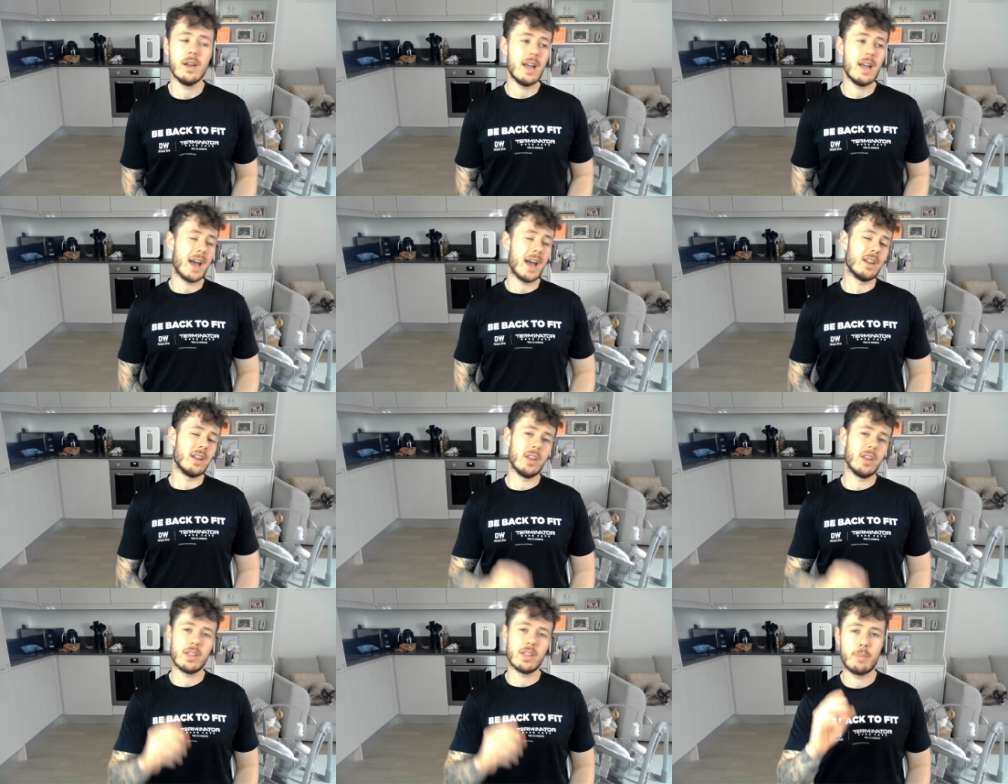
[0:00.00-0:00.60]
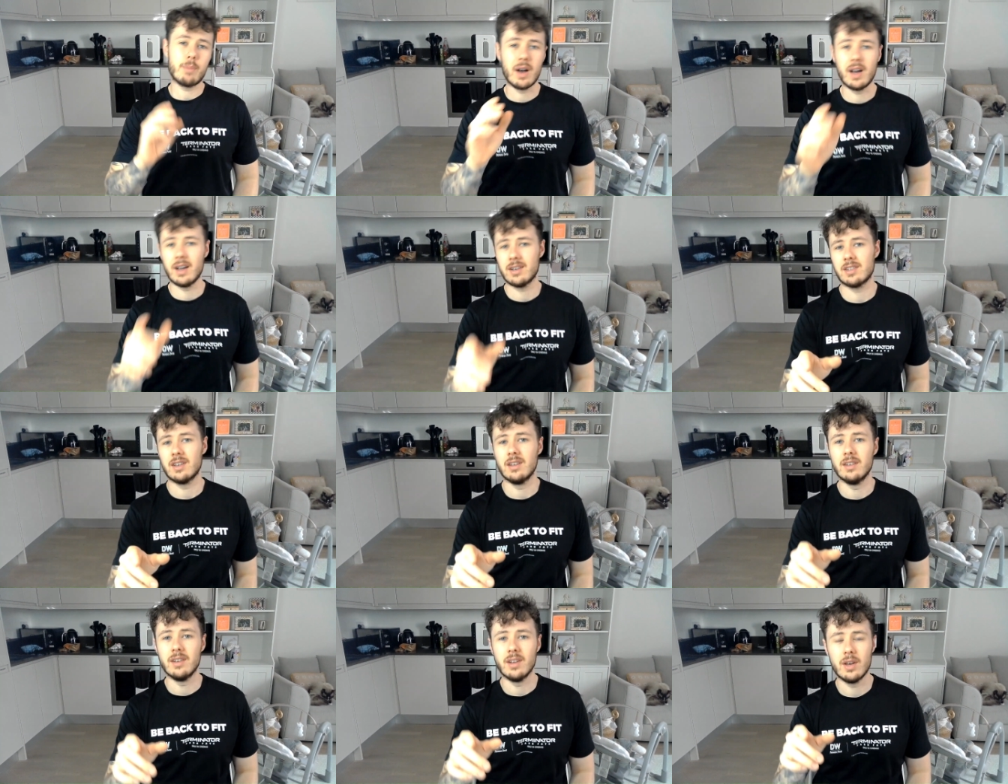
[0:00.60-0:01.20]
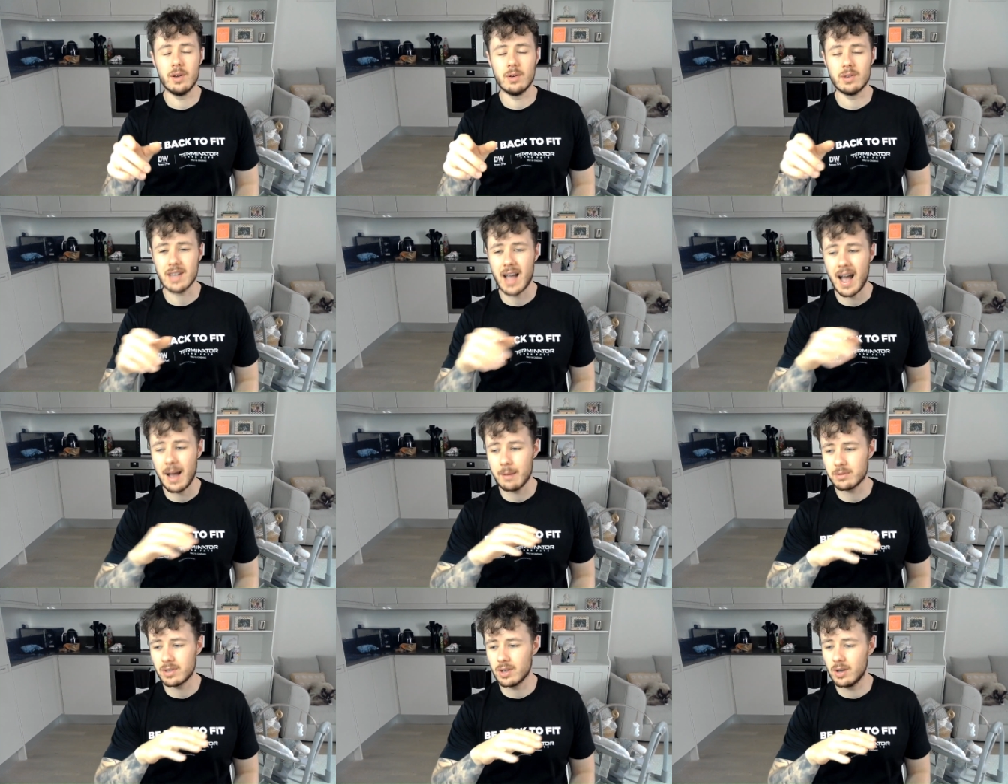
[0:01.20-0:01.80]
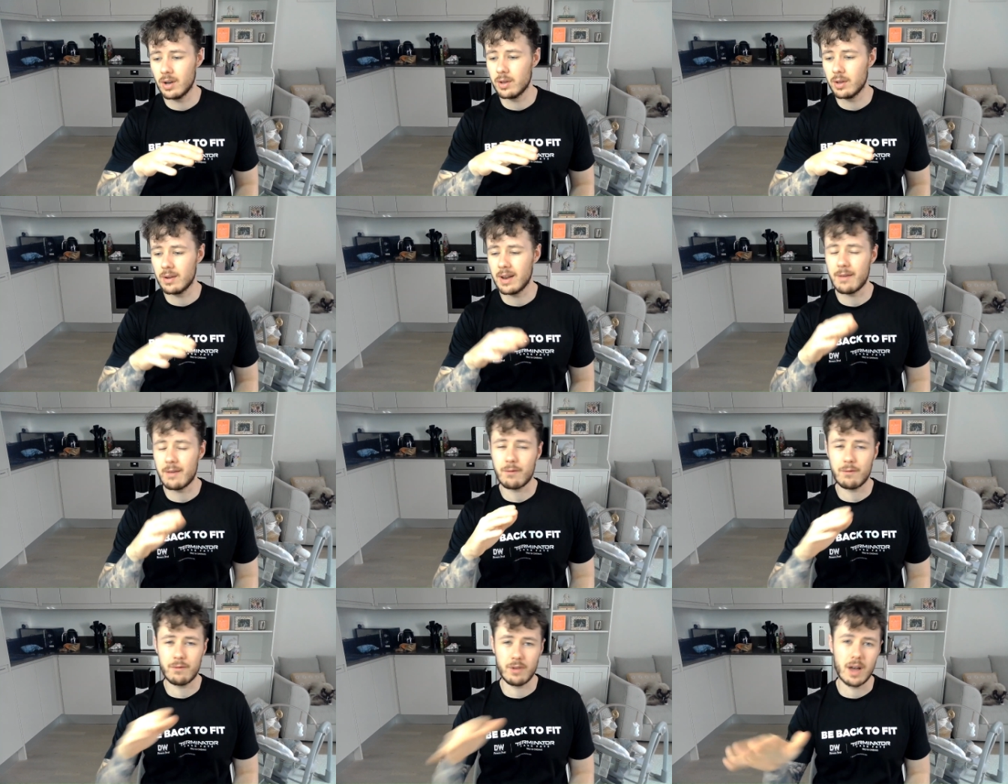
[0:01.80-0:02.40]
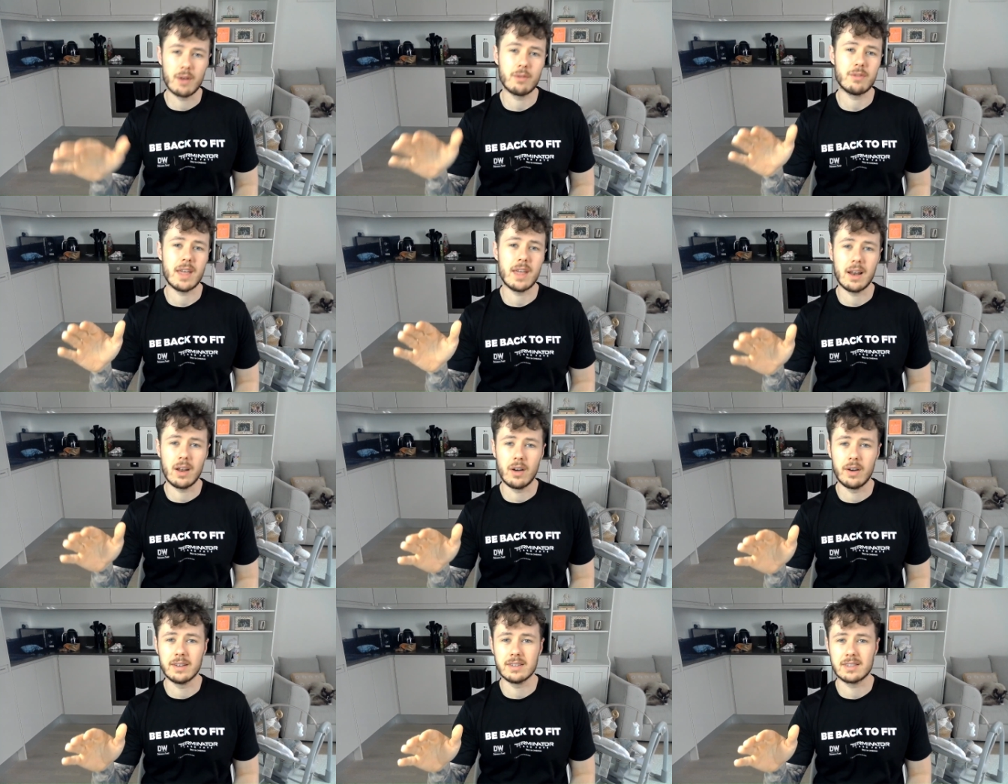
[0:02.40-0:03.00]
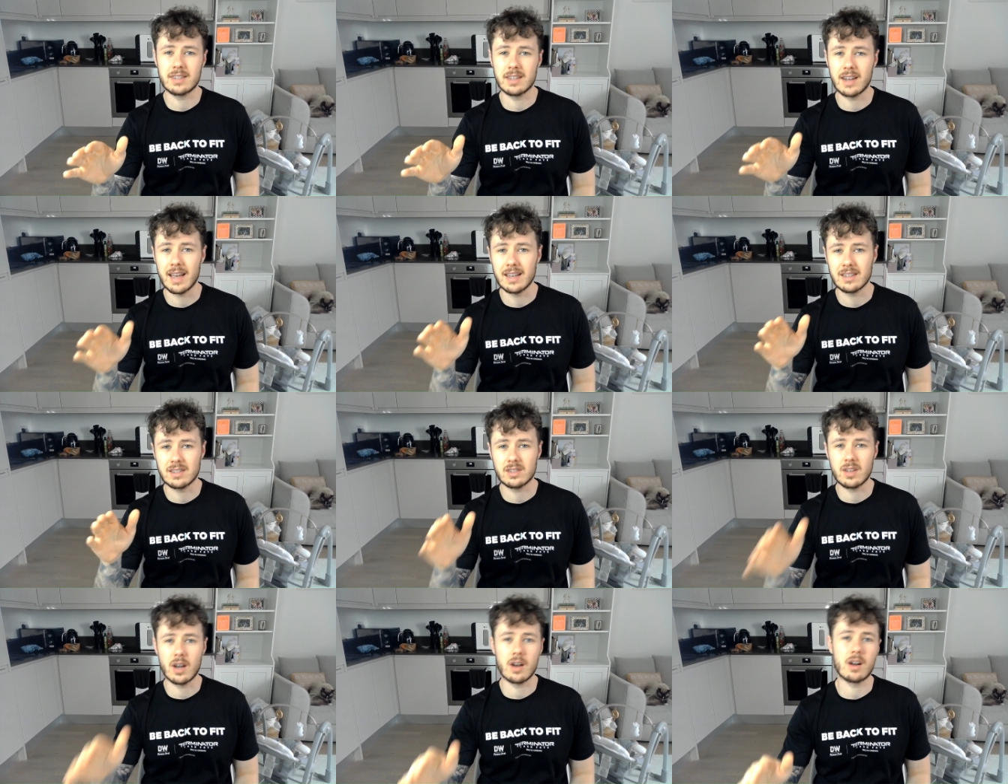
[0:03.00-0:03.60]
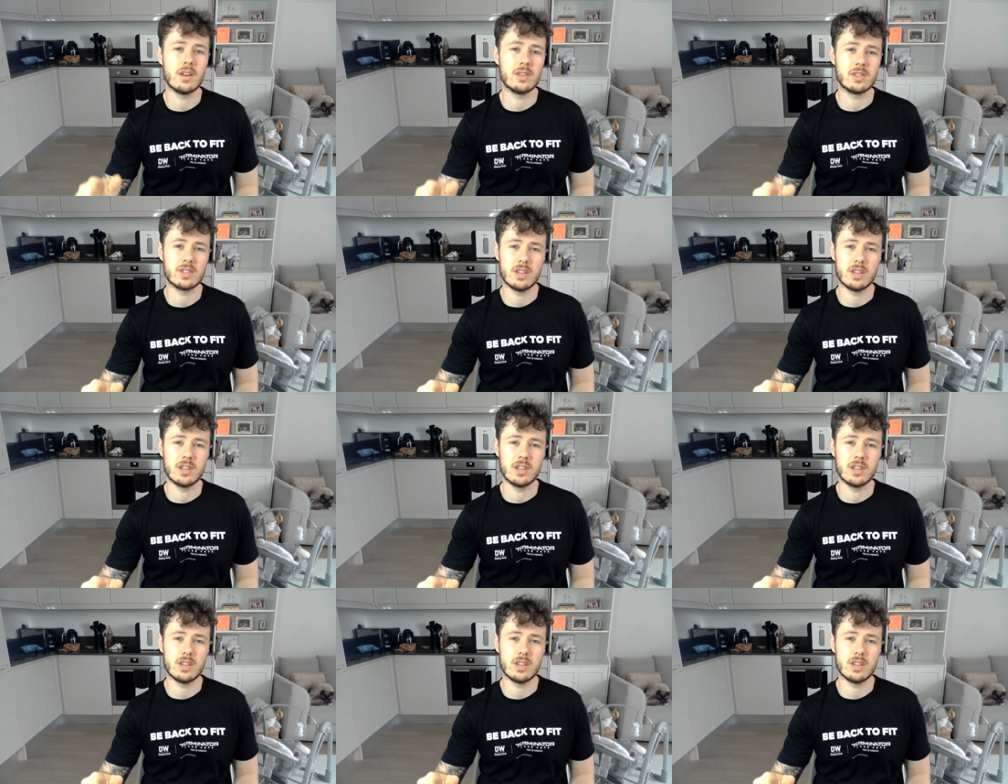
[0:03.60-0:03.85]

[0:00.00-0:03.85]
And another person who has absolutely fluffed their lines today is Douglas